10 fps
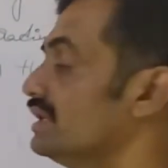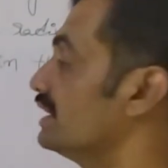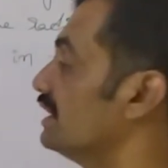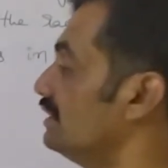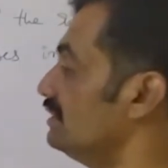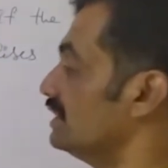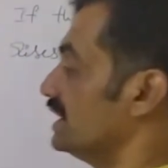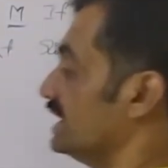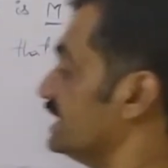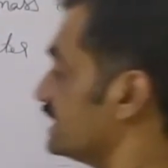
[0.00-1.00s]

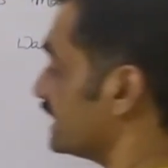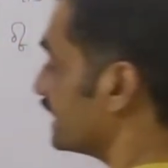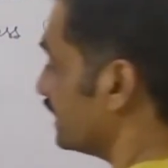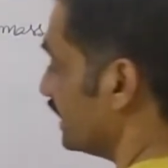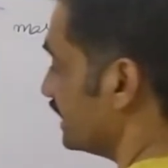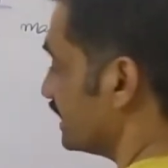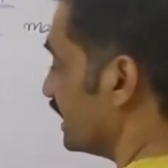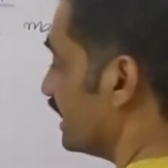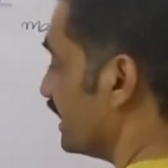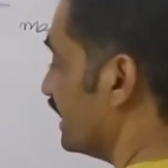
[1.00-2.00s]
Now in the second case,
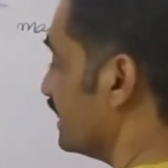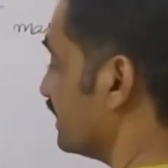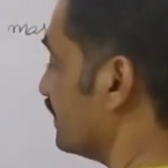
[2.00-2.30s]
the radius